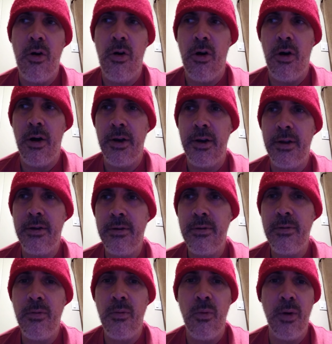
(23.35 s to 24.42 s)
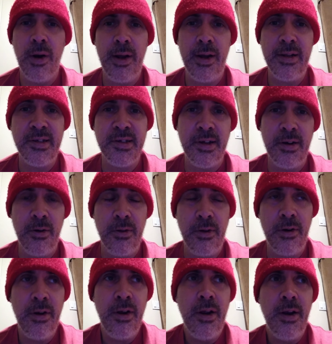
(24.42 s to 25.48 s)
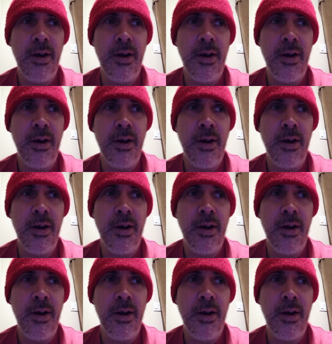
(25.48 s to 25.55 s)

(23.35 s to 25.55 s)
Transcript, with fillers: on what I had said earlier.